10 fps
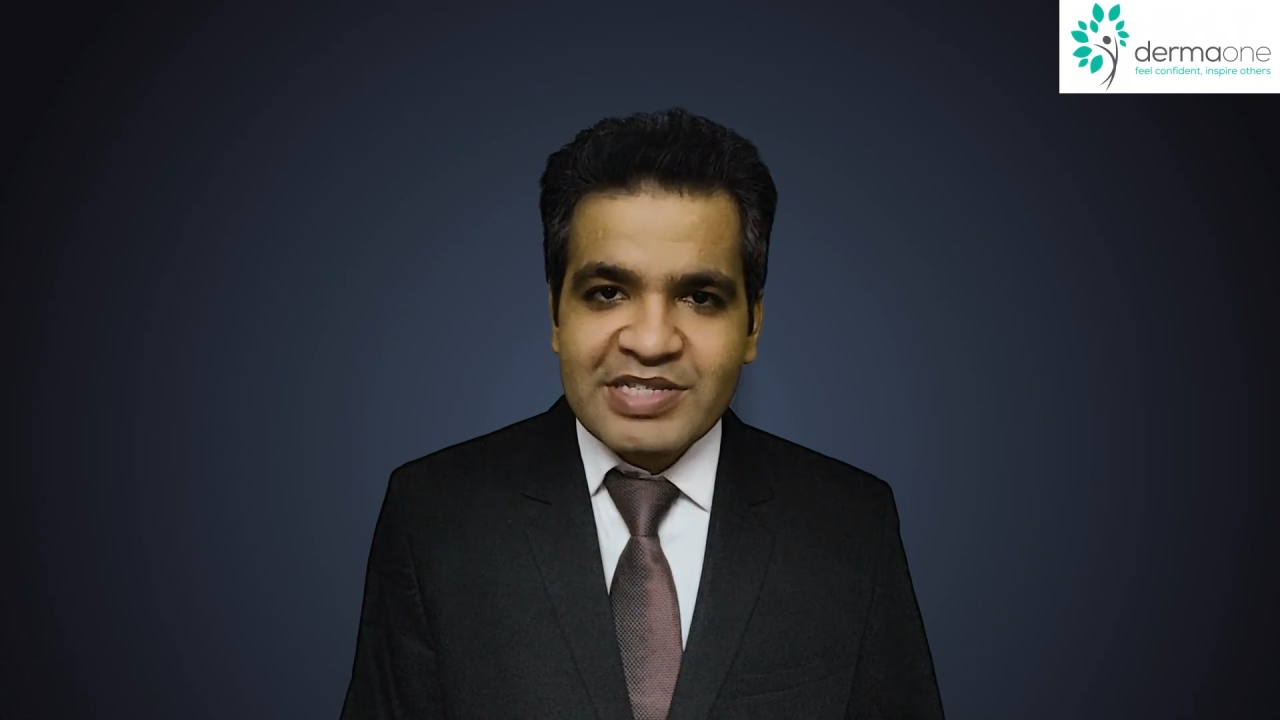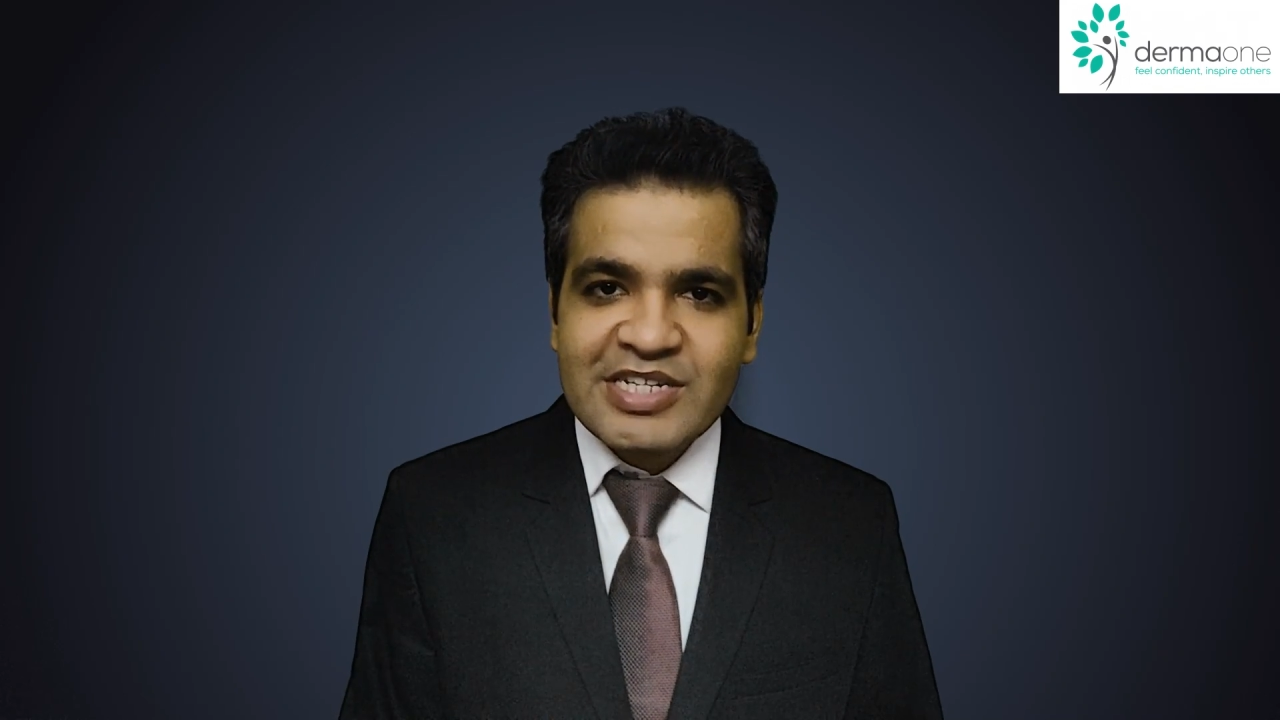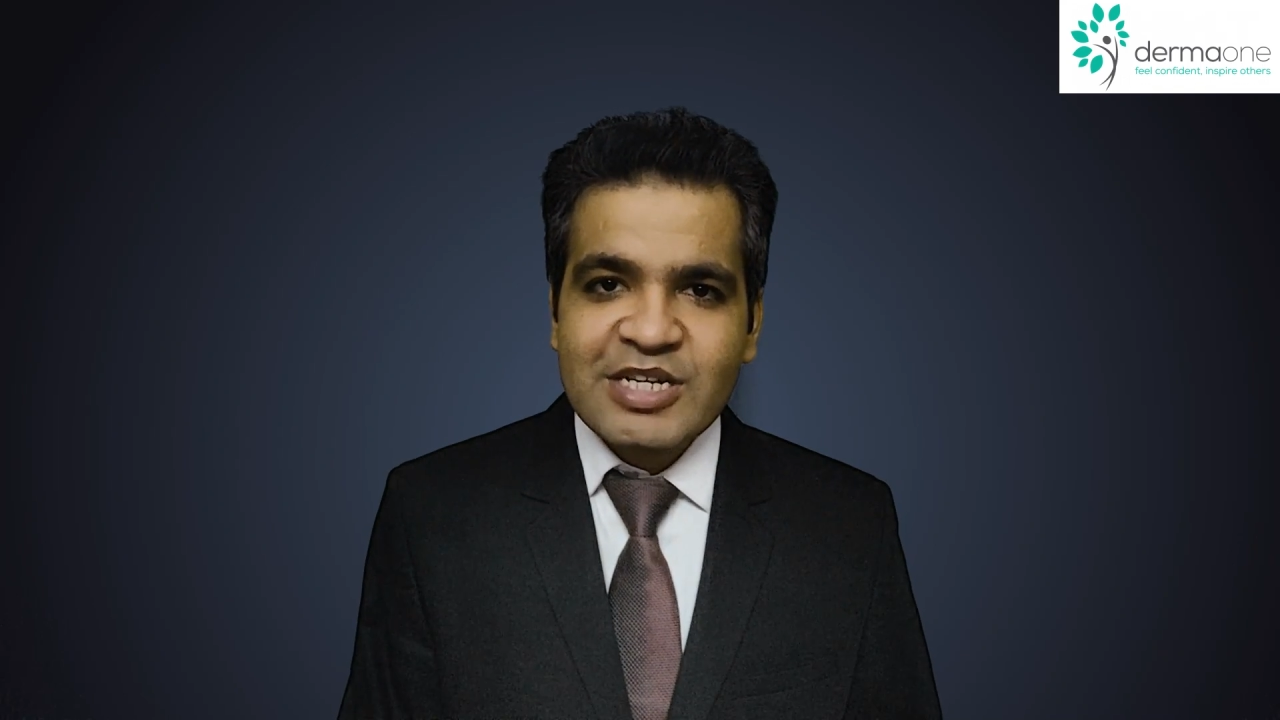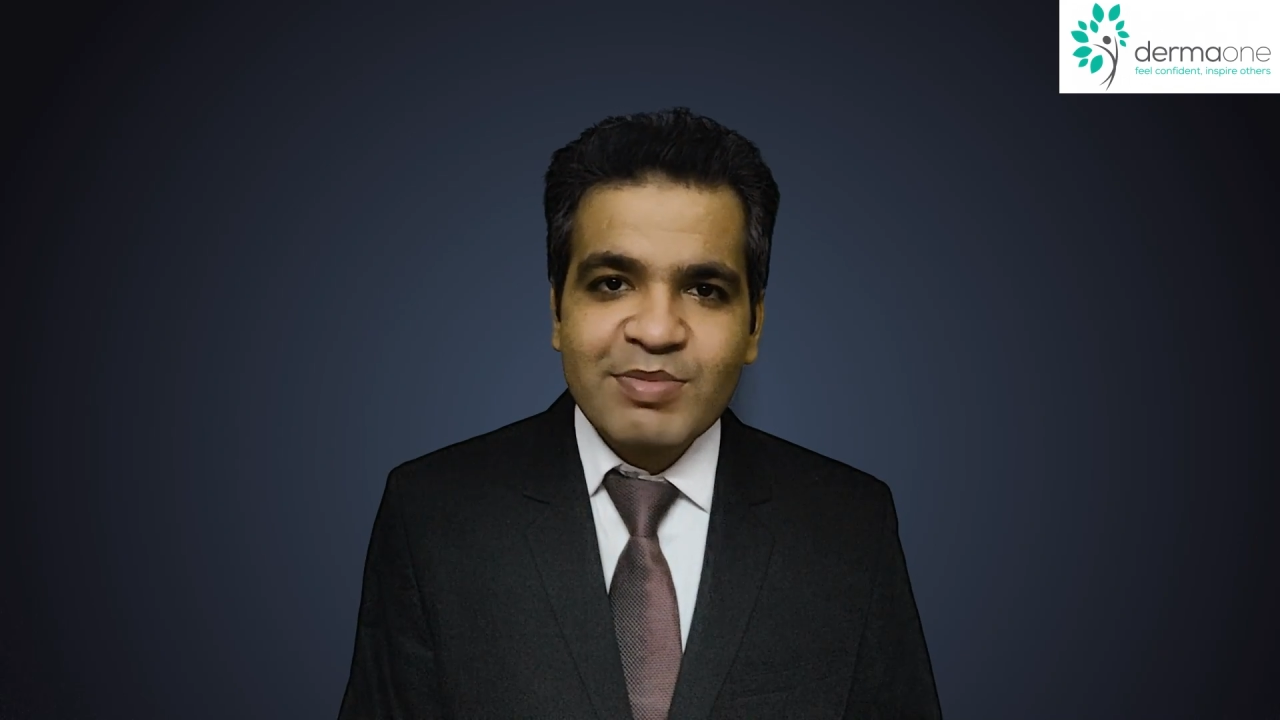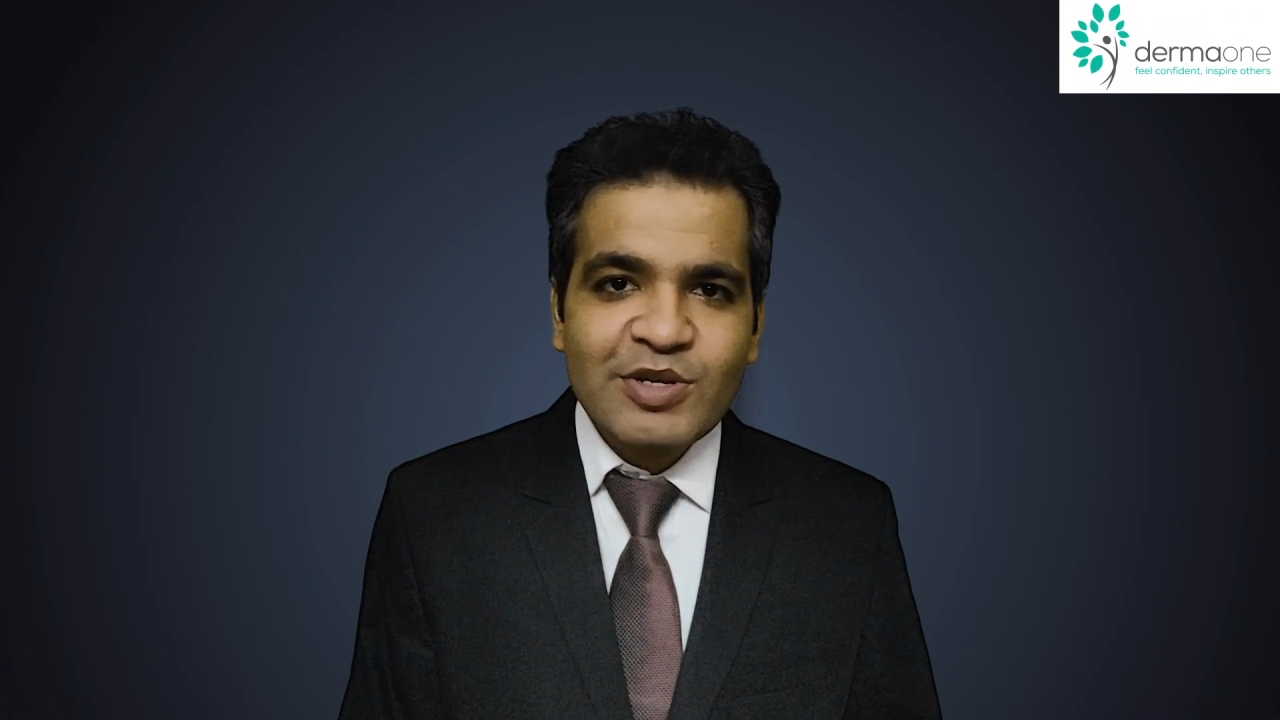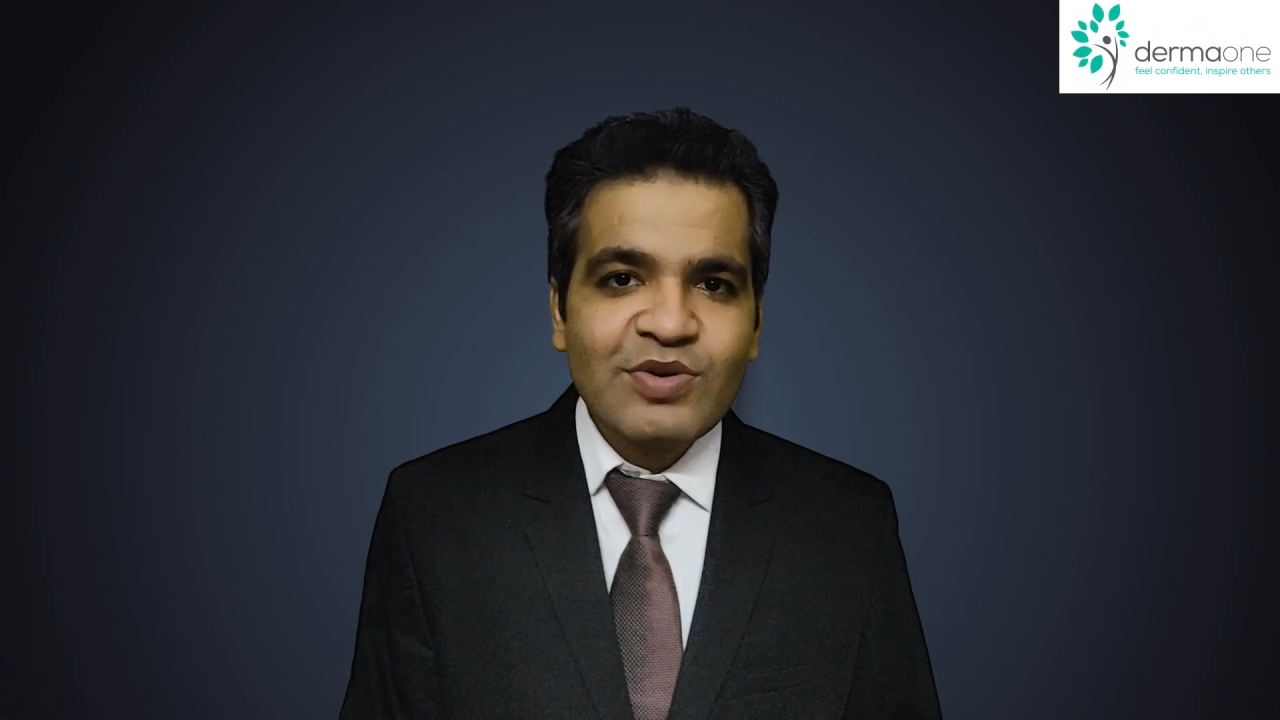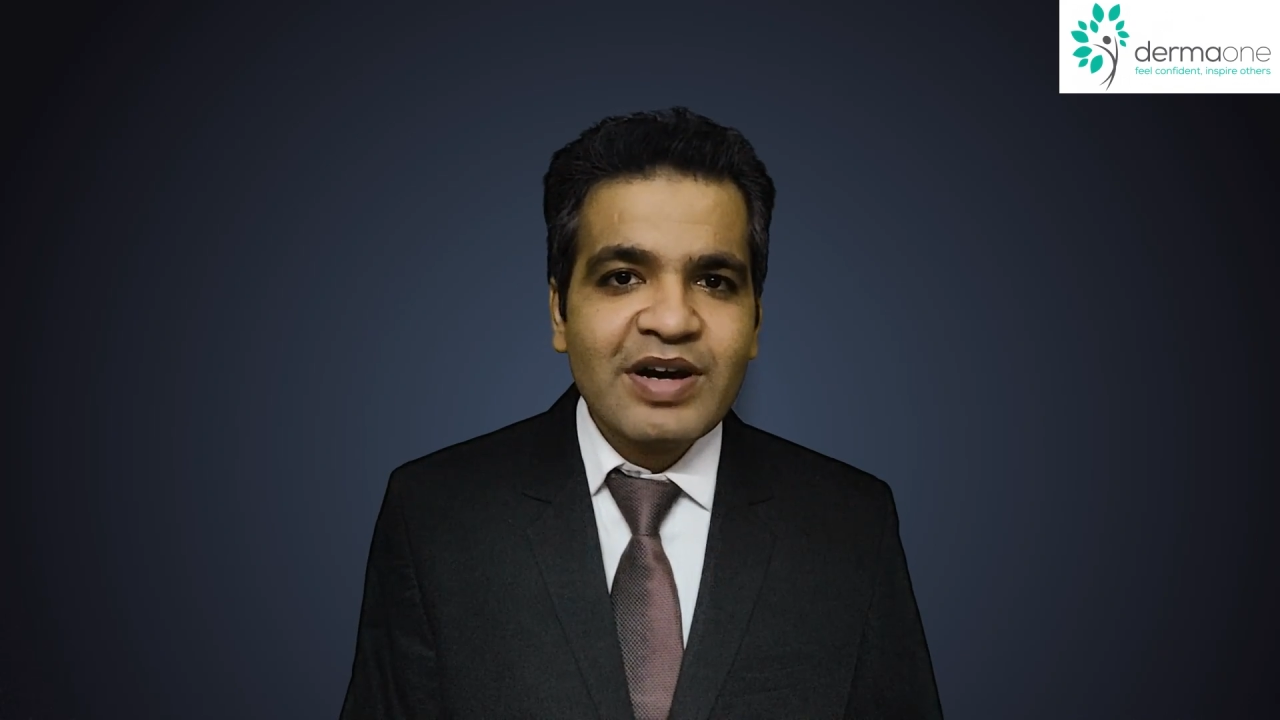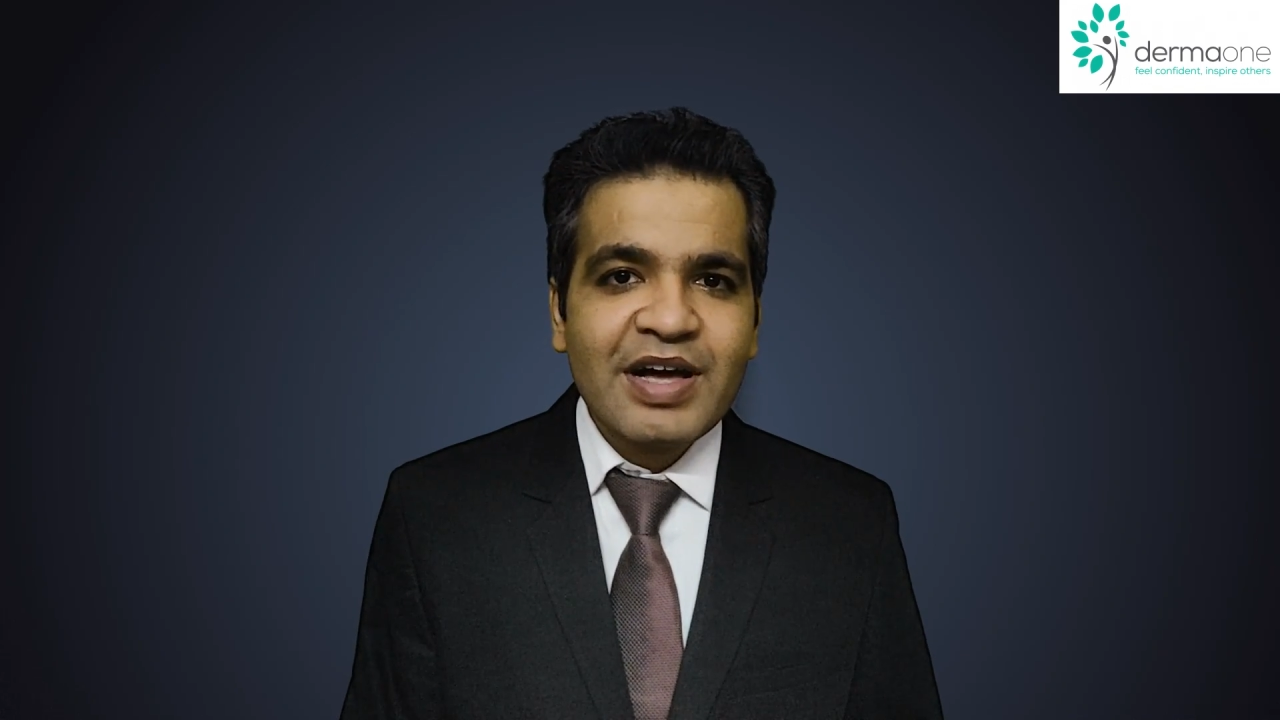section below.